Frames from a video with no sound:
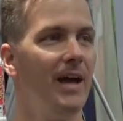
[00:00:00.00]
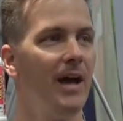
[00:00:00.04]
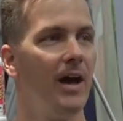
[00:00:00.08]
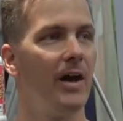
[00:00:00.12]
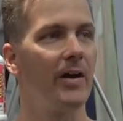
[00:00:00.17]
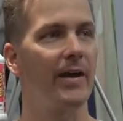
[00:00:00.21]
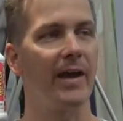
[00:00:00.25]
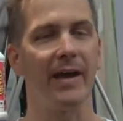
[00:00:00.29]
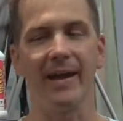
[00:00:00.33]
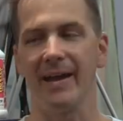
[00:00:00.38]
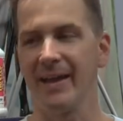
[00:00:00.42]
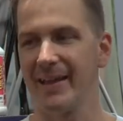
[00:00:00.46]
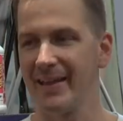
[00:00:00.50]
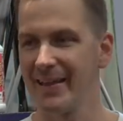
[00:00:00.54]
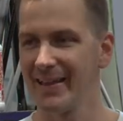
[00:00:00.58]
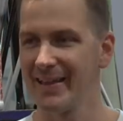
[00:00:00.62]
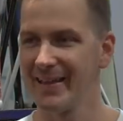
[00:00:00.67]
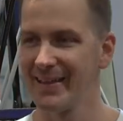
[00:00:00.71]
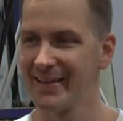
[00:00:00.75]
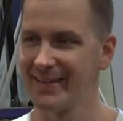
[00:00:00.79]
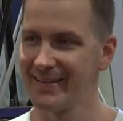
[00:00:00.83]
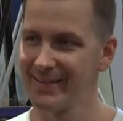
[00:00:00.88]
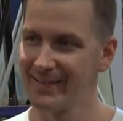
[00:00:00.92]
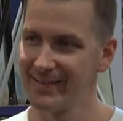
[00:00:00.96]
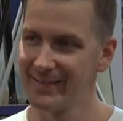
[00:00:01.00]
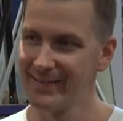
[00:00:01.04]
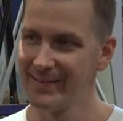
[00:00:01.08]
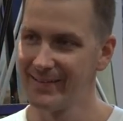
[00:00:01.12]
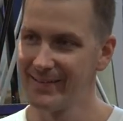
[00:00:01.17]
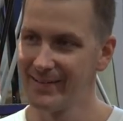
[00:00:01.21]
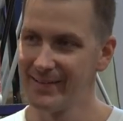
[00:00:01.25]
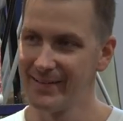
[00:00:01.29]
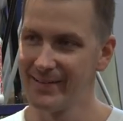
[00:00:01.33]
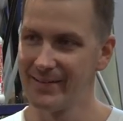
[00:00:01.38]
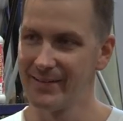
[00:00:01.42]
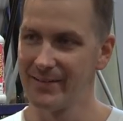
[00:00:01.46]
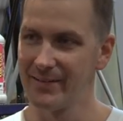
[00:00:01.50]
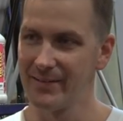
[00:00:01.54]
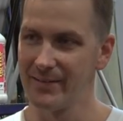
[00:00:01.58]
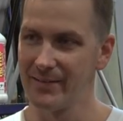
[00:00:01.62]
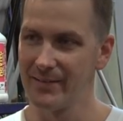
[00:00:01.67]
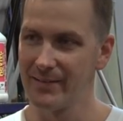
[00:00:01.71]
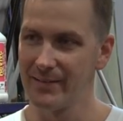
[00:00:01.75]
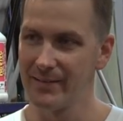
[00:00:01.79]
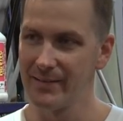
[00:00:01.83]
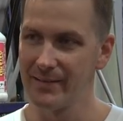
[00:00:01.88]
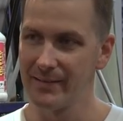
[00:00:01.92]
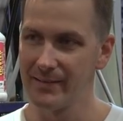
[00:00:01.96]
That's a part per million. We're
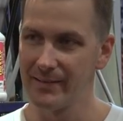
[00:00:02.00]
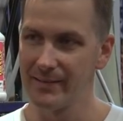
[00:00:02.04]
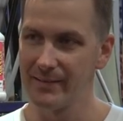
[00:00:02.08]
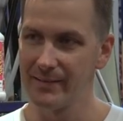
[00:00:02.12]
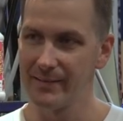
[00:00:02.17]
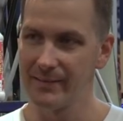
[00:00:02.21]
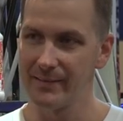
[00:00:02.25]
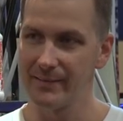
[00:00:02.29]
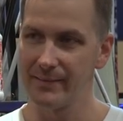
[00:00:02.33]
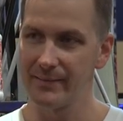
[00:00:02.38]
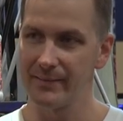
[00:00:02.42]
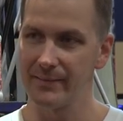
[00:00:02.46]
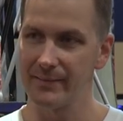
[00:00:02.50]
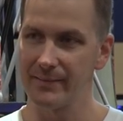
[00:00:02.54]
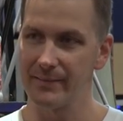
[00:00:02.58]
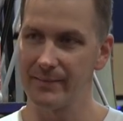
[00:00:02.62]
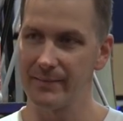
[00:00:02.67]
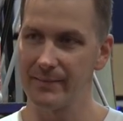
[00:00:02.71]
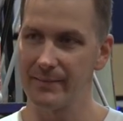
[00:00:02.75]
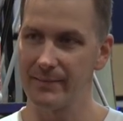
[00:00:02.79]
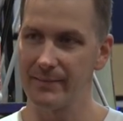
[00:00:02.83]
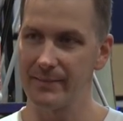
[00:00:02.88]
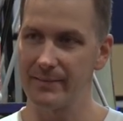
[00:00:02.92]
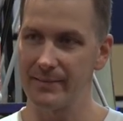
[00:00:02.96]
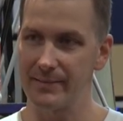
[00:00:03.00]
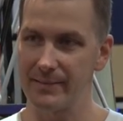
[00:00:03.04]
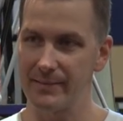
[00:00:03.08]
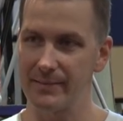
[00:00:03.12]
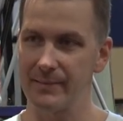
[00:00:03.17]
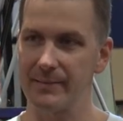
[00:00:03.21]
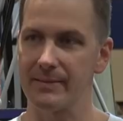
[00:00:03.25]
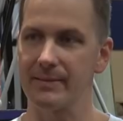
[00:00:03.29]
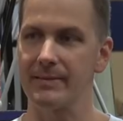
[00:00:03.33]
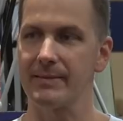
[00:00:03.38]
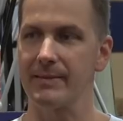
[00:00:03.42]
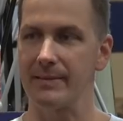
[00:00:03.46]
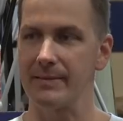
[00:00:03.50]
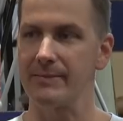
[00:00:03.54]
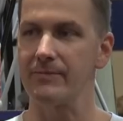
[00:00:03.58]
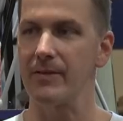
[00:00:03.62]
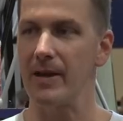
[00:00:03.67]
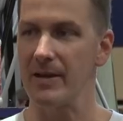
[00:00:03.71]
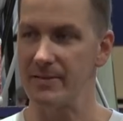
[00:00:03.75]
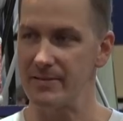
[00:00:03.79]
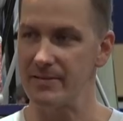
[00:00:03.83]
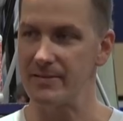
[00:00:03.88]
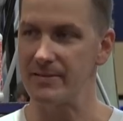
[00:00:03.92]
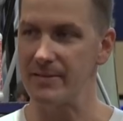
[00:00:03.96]
normally dealing with, you know, fractions
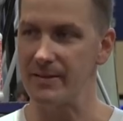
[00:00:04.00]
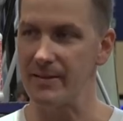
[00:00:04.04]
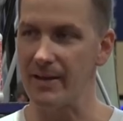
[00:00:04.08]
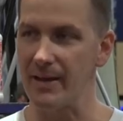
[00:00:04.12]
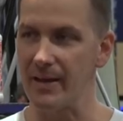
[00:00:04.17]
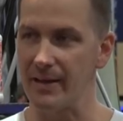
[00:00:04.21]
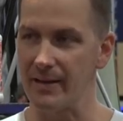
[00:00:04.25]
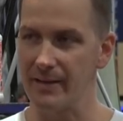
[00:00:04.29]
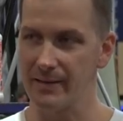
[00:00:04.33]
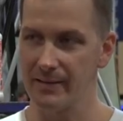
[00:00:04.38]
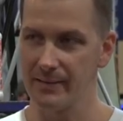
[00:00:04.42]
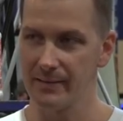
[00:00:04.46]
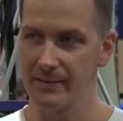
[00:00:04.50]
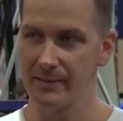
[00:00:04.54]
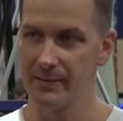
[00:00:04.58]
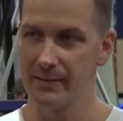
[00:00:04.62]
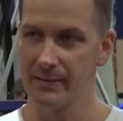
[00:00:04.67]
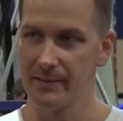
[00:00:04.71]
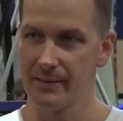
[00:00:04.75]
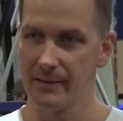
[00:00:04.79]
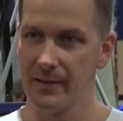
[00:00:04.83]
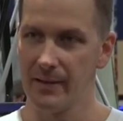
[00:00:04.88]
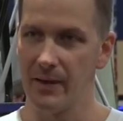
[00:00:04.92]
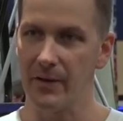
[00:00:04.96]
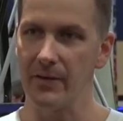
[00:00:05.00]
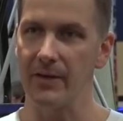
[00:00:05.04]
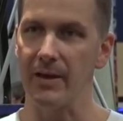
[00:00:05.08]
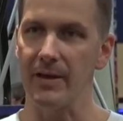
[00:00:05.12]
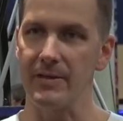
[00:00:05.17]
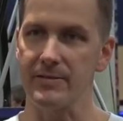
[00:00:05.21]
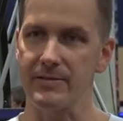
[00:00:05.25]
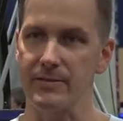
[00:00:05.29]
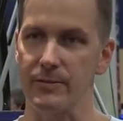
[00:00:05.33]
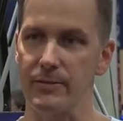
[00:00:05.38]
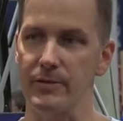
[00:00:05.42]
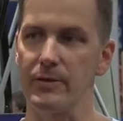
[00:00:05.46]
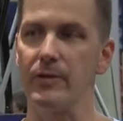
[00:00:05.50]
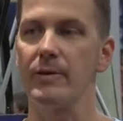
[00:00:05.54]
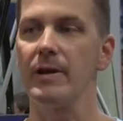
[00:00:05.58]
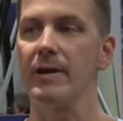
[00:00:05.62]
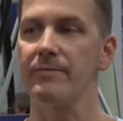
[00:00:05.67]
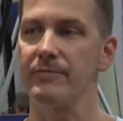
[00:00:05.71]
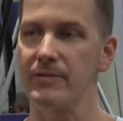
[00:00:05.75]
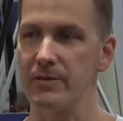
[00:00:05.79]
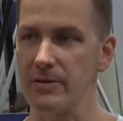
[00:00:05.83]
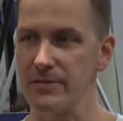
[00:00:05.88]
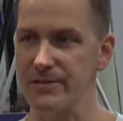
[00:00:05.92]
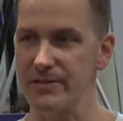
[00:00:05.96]
of that. Yeah. Okay, so we don't
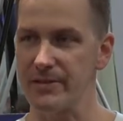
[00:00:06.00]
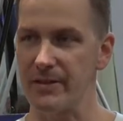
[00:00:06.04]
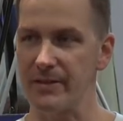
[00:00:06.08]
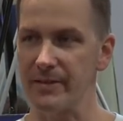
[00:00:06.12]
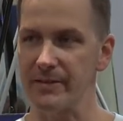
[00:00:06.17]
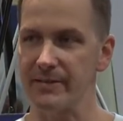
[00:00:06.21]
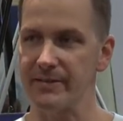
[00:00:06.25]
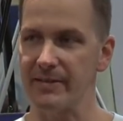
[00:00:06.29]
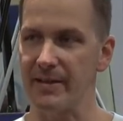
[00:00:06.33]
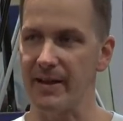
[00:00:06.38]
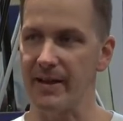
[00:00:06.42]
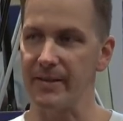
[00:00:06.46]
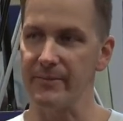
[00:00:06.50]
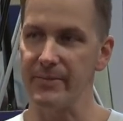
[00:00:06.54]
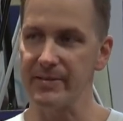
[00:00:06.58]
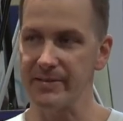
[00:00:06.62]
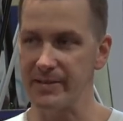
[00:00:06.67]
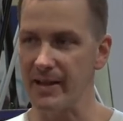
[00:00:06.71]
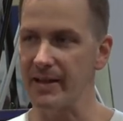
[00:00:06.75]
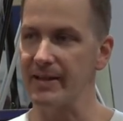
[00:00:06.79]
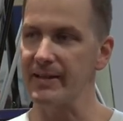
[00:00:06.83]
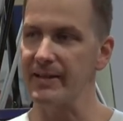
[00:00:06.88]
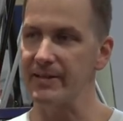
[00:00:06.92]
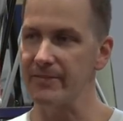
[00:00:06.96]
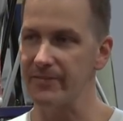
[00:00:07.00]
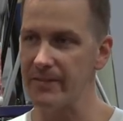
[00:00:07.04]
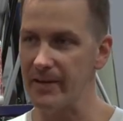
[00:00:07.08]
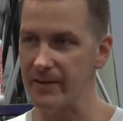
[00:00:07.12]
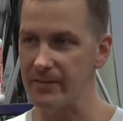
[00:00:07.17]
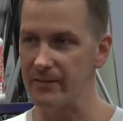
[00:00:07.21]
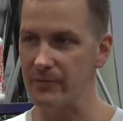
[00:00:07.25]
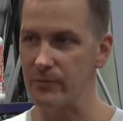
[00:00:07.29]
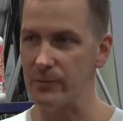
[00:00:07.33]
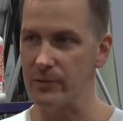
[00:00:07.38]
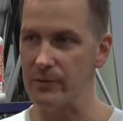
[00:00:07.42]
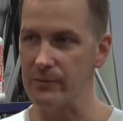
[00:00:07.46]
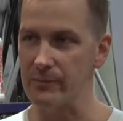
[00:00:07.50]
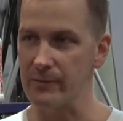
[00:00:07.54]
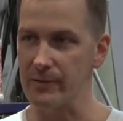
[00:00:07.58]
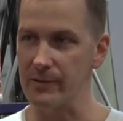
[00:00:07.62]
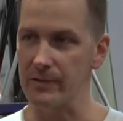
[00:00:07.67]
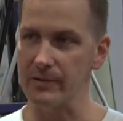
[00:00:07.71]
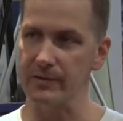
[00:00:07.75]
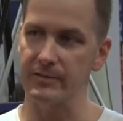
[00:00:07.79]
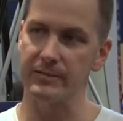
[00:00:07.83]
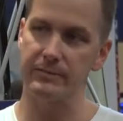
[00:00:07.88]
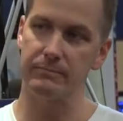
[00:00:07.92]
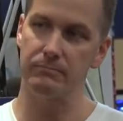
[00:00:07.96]
have to use it all the time. It's highly effective when it
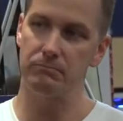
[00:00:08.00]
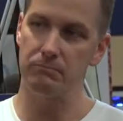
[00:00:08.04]
works.